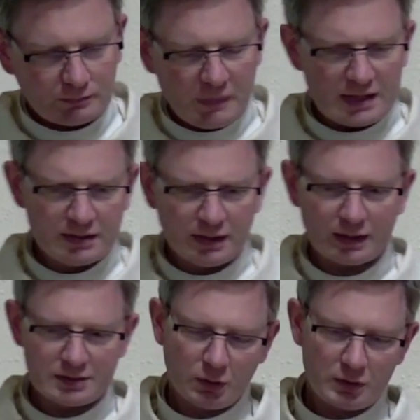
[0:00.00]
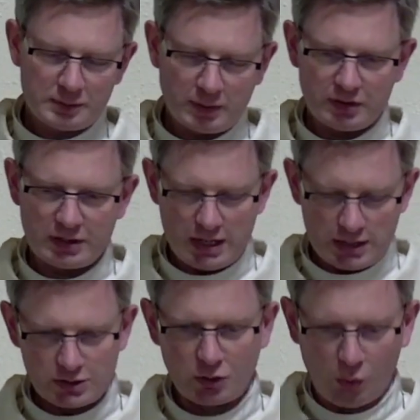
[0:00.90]
Sin against the Holy Spirit is
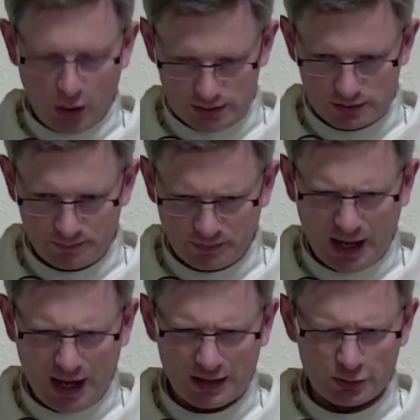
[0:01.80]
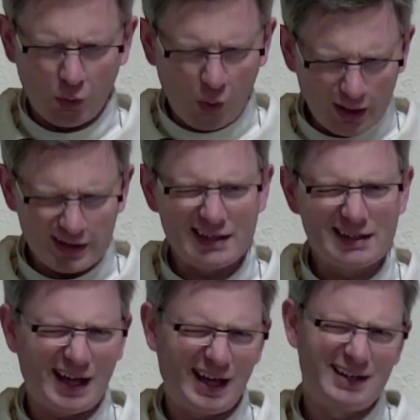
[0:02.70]
what? And why
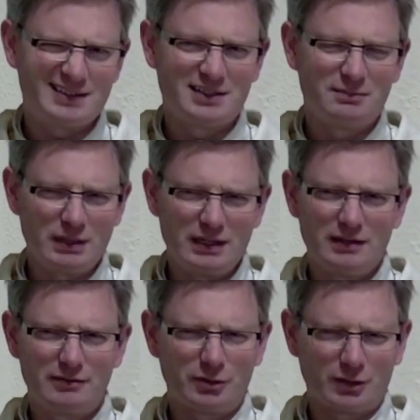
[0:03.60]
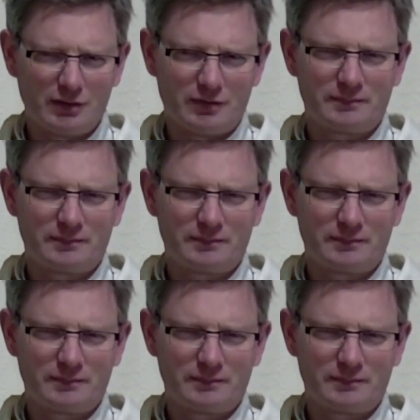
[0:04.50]
can't it be forgiven?